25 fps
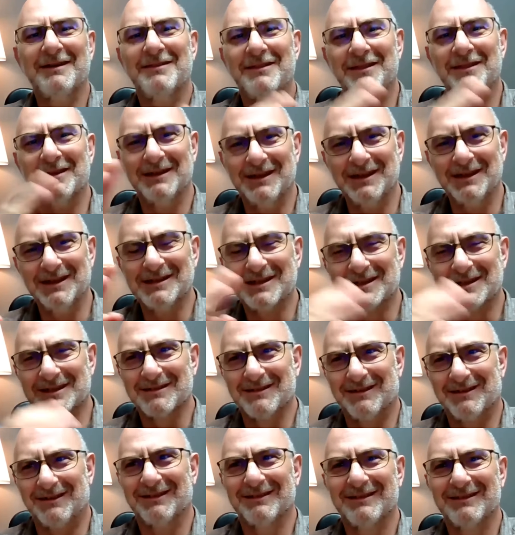And he
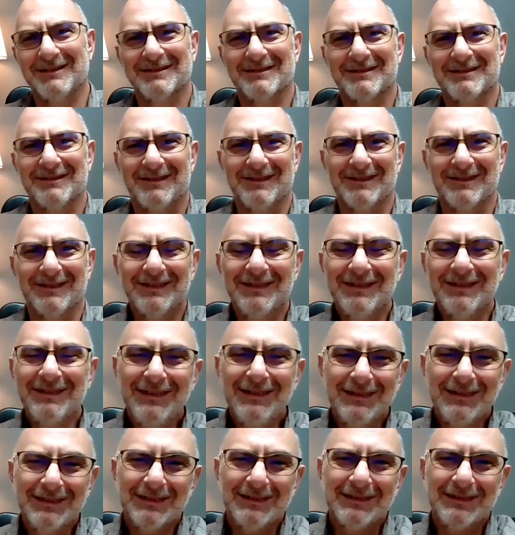started on.
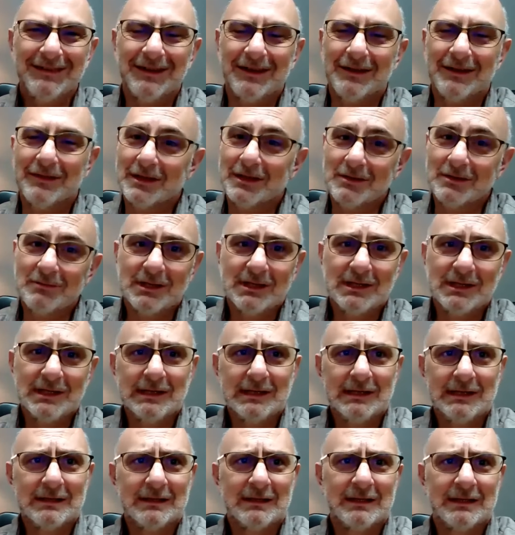And then we
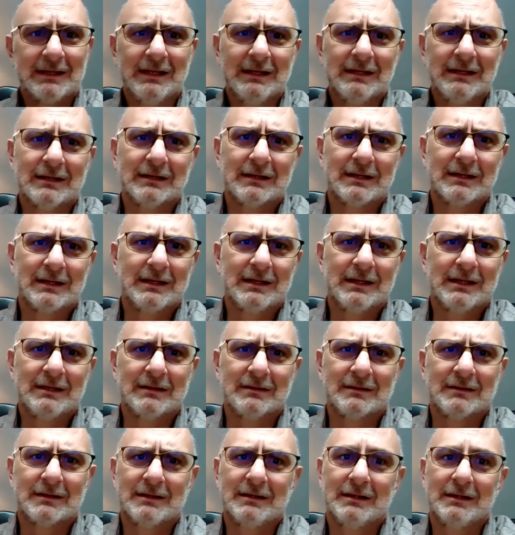did it again and
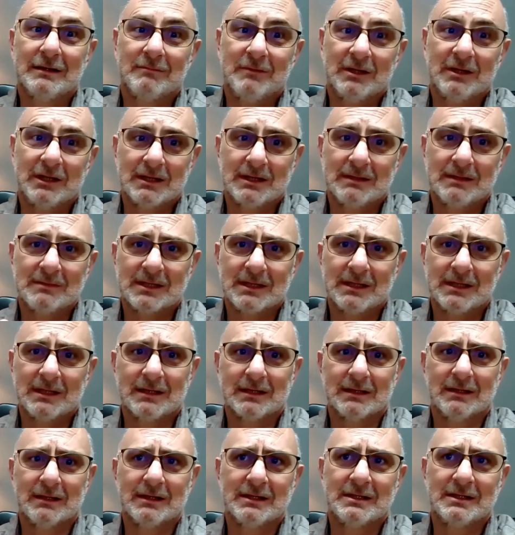again until it became
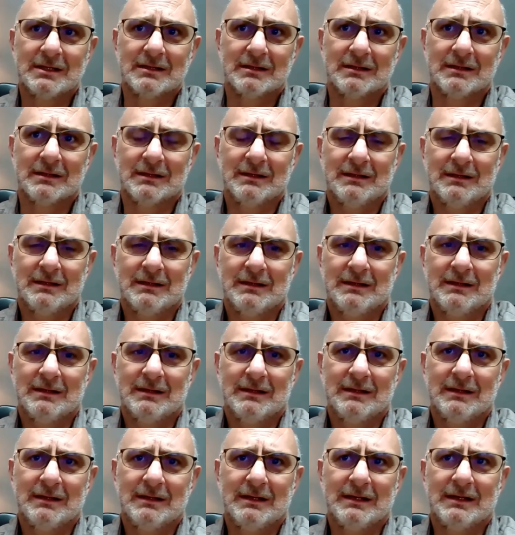second nature.
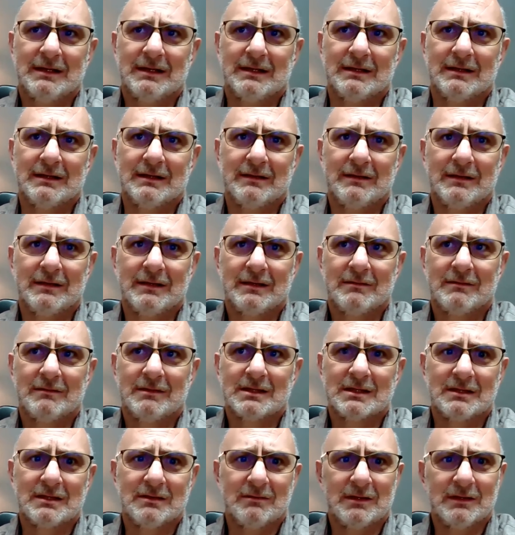Yeah, that
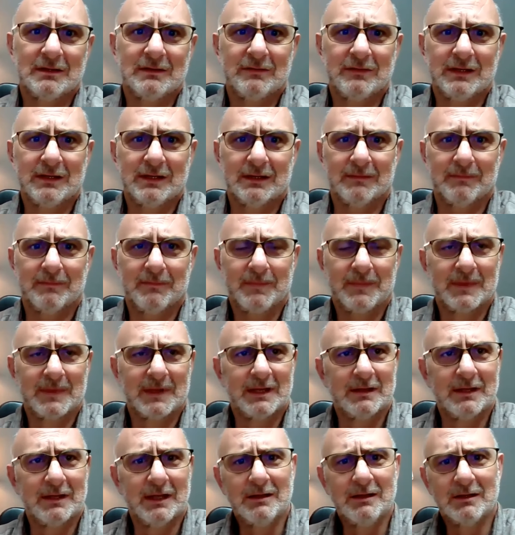was the one thing.
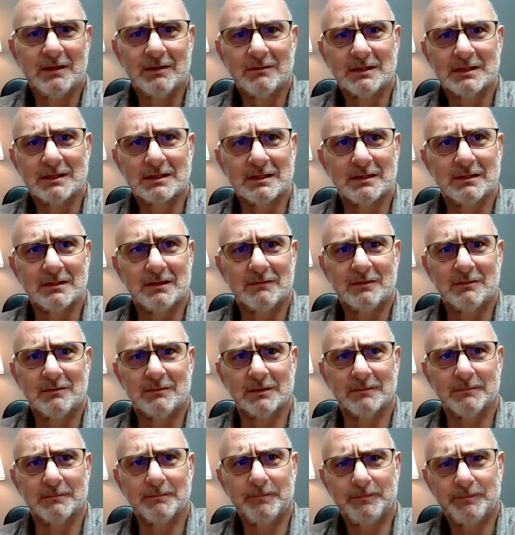And then there was another
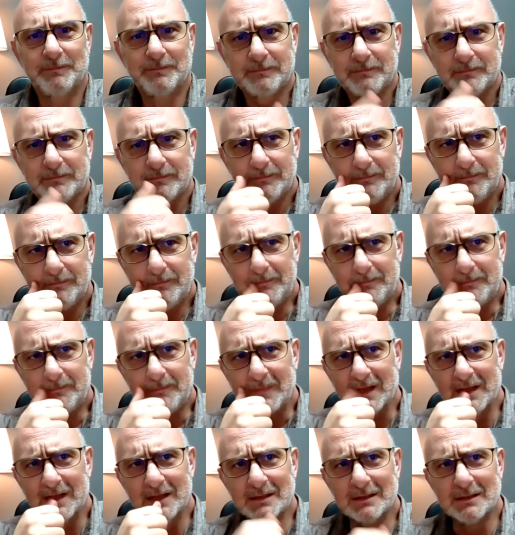one.
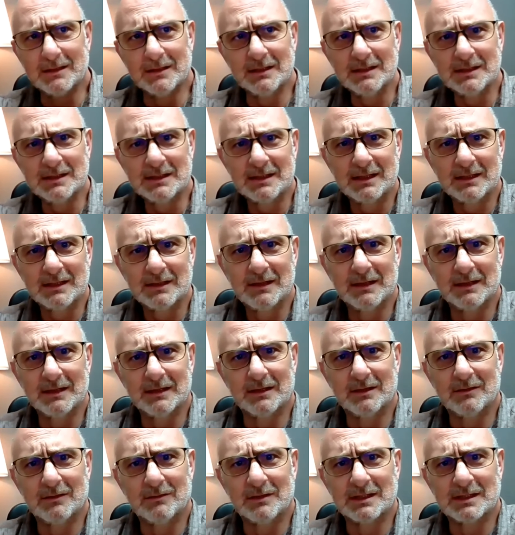And he sat
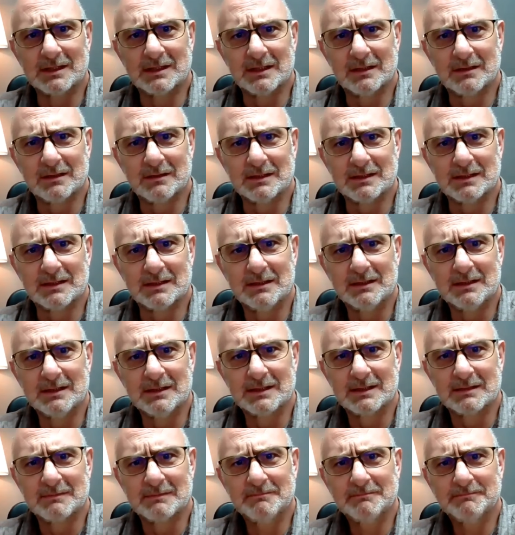there and he always said to us,
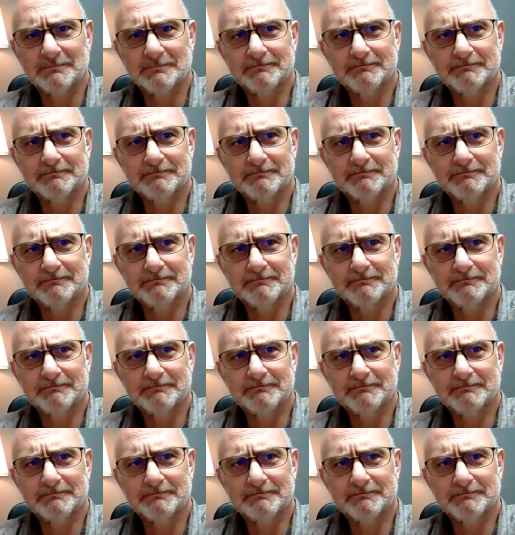"Guys,